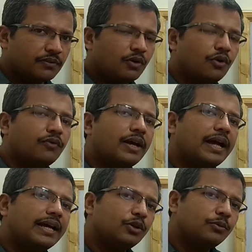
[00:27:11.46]
of
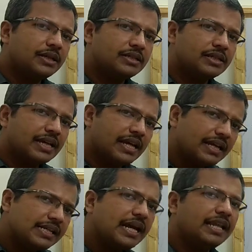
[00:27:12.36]
aromatic
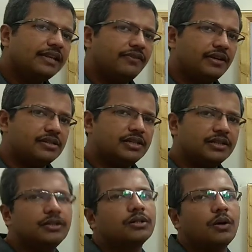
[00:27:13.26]
and aliphatic
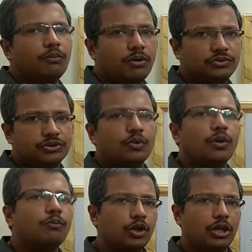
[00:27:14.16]
compounds or
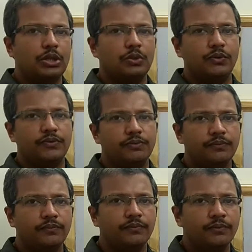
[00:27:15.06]
molecules.
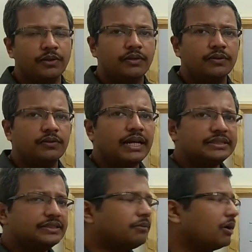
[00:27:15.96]
So
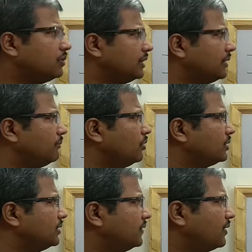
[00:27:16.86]
that's about the
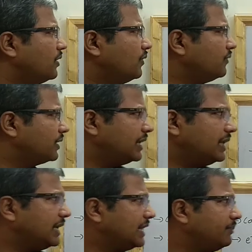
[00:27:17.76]
importance of
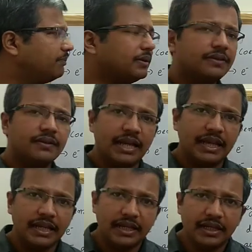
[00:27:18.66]
NAD plus
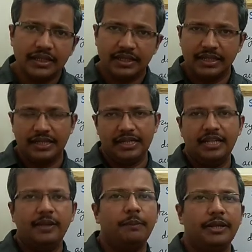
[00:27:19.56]
and
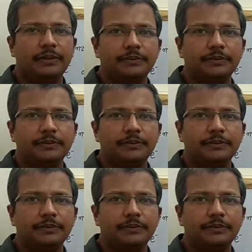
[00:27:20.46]
NADP.